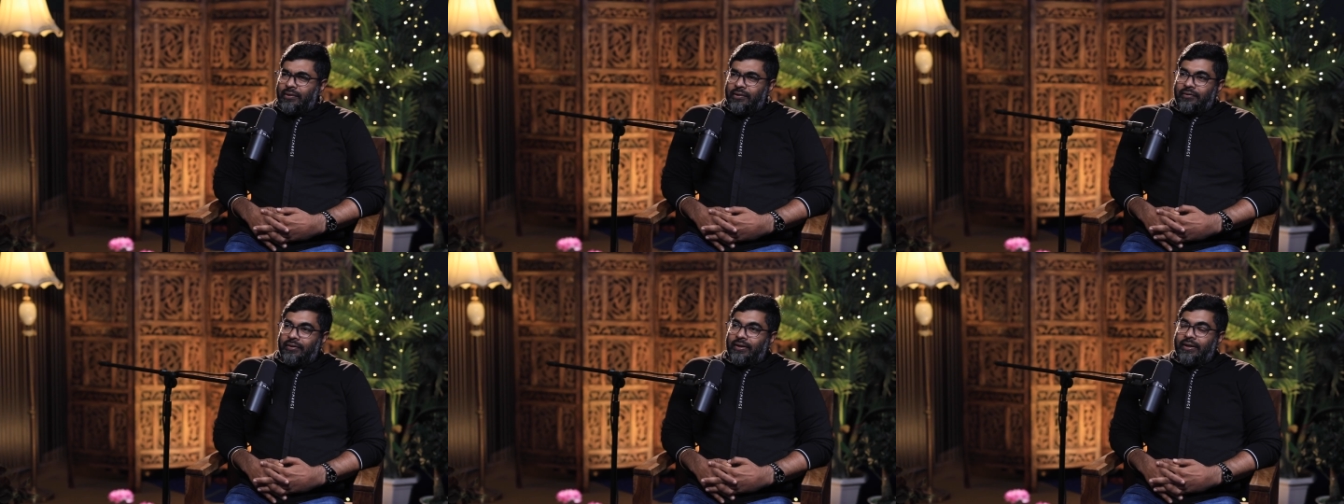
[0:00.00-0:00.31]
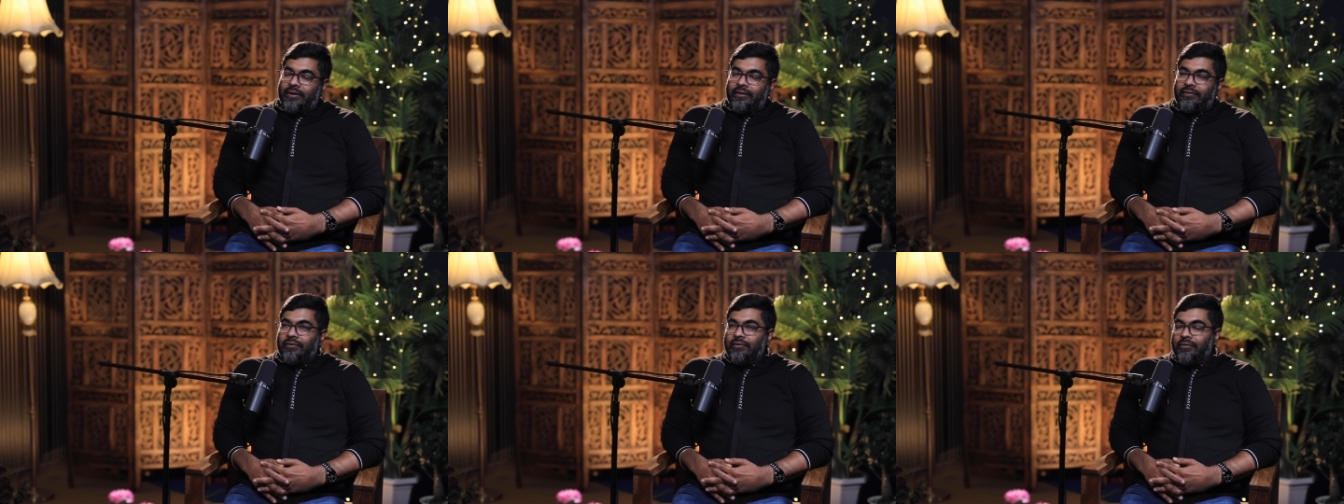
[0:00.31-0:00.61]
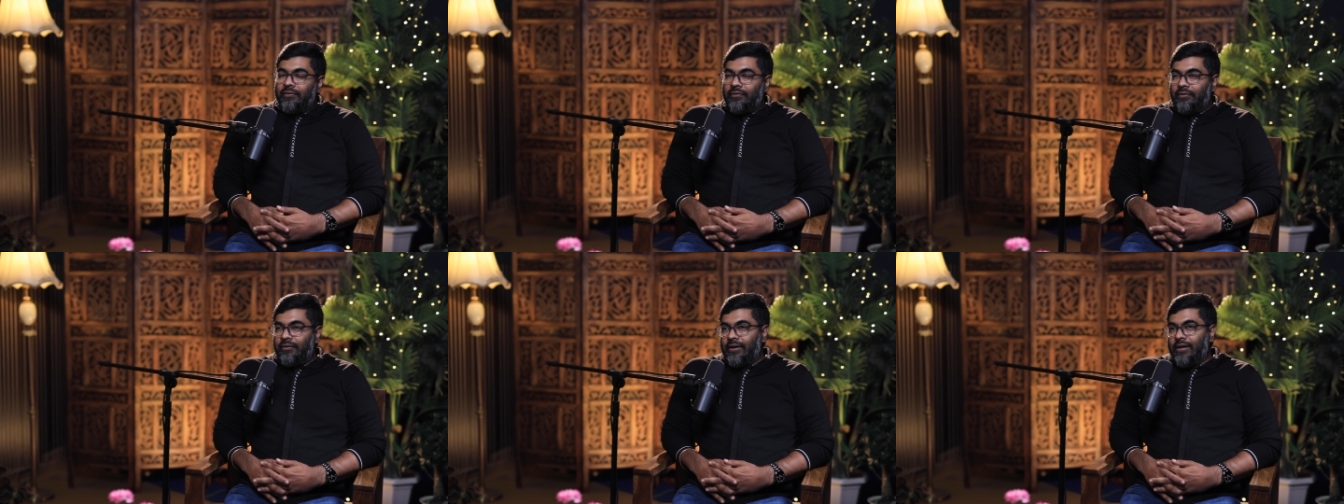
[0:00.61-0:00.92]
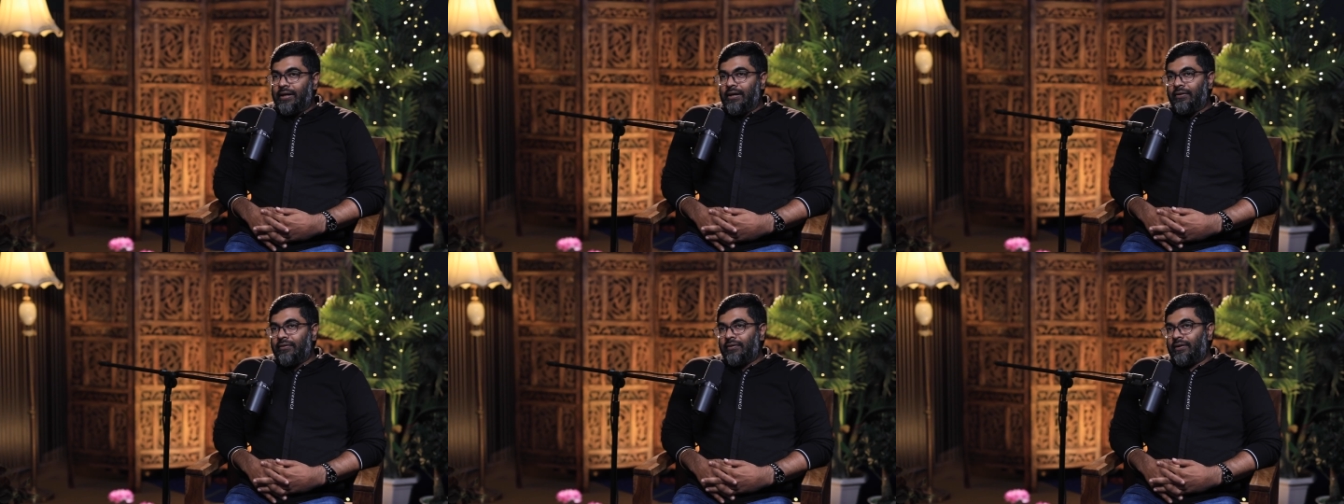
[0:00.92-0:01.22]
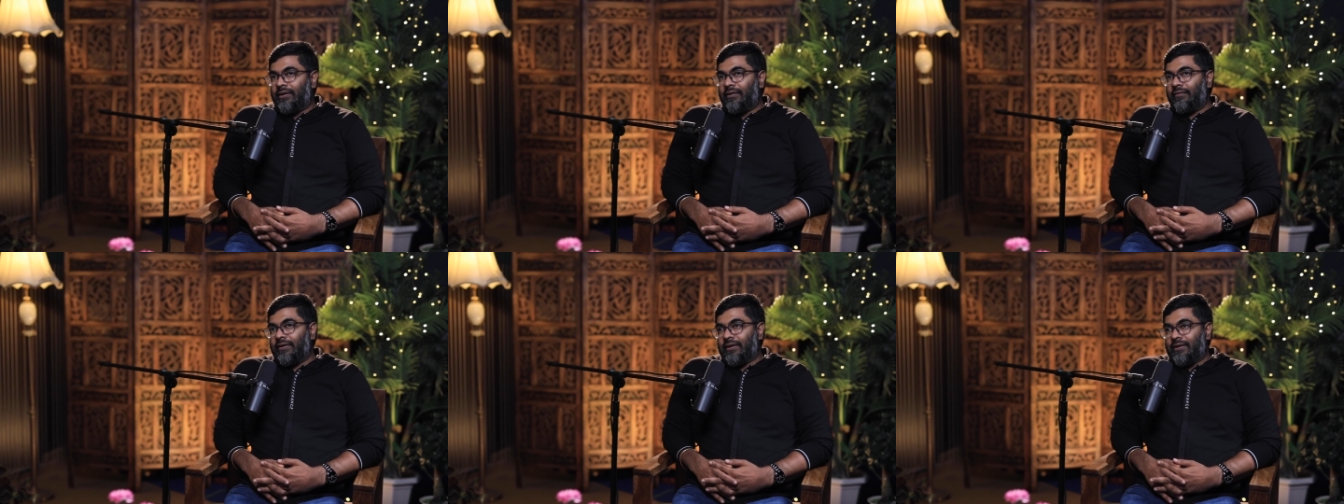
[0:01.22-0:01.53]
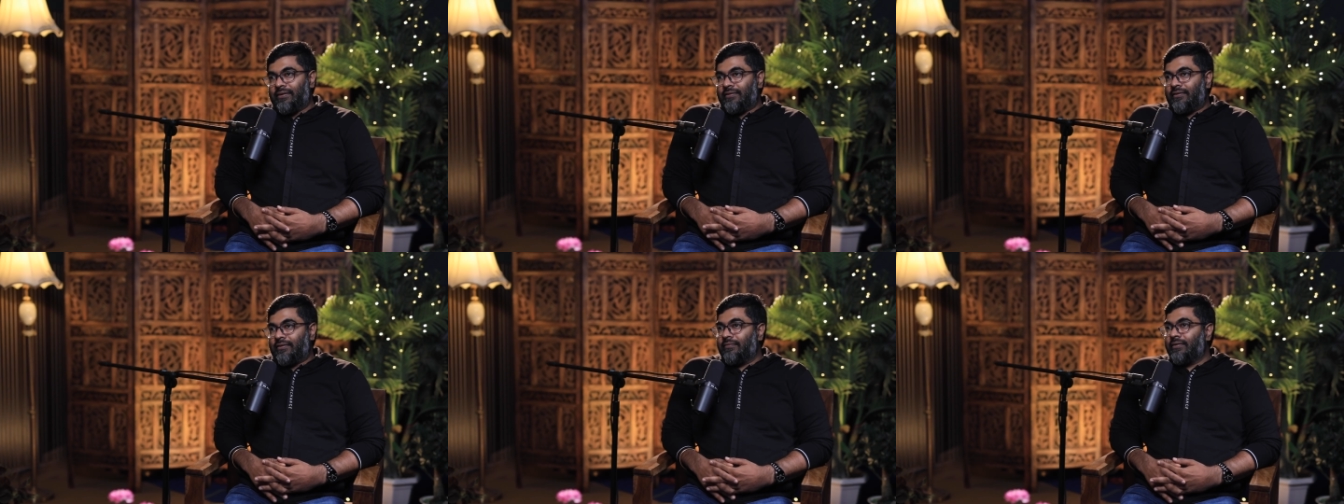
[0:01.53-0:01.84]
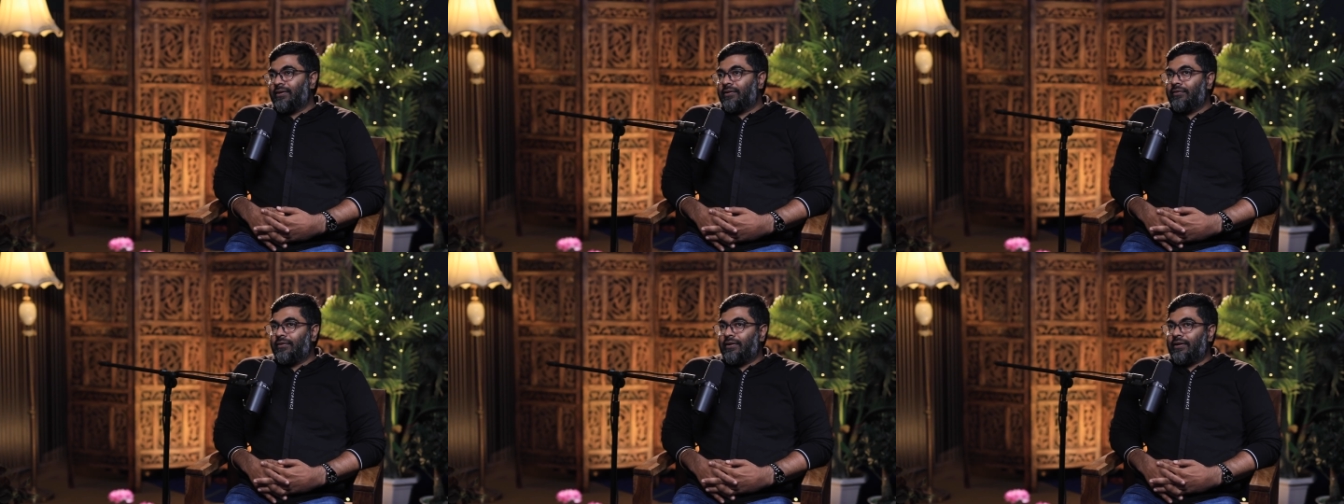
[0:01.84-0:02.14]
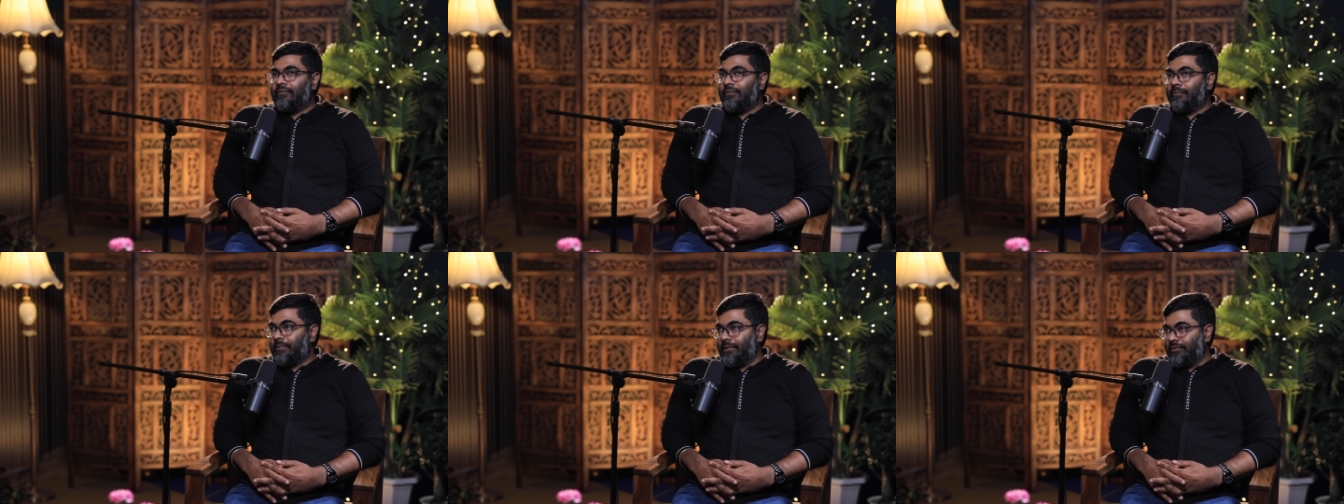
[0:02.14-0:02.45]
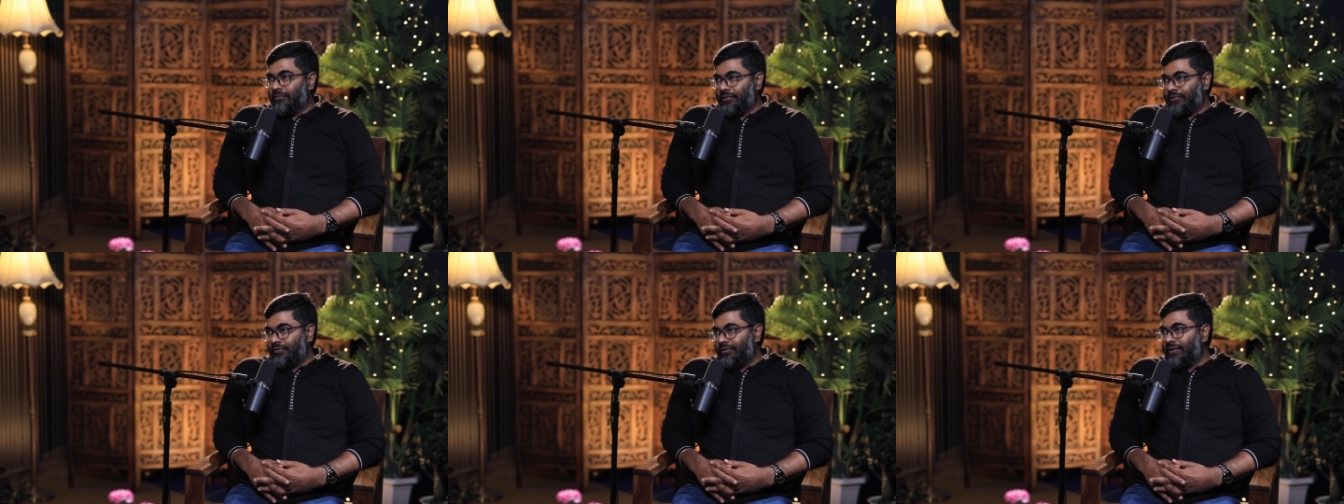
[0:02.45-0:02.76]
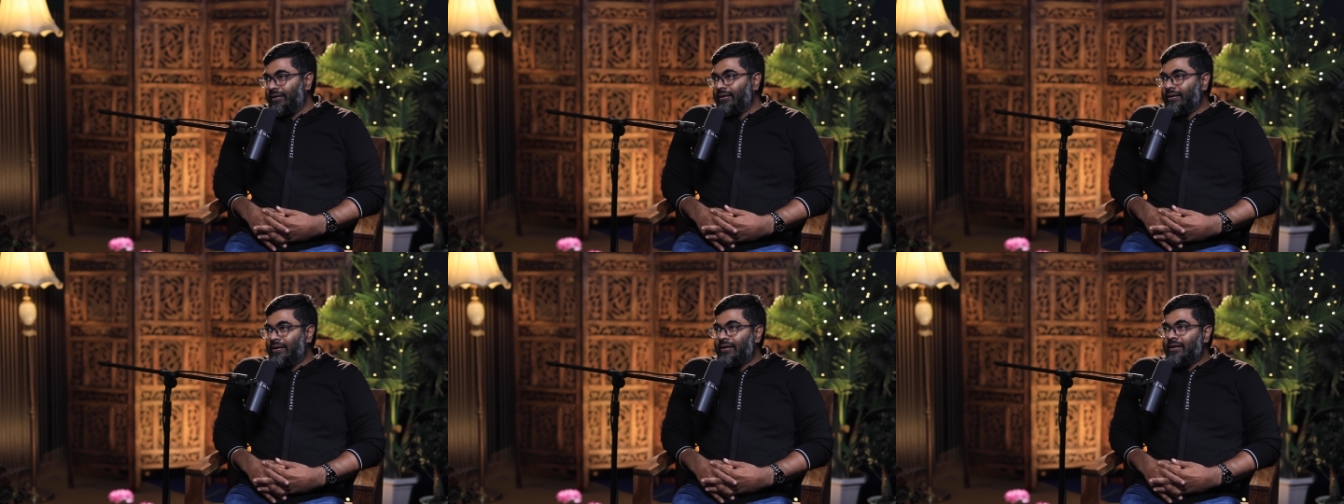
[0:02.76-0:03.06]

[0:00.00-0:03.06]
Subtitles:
Absolutely. So you don't need to have a customer to have a POC.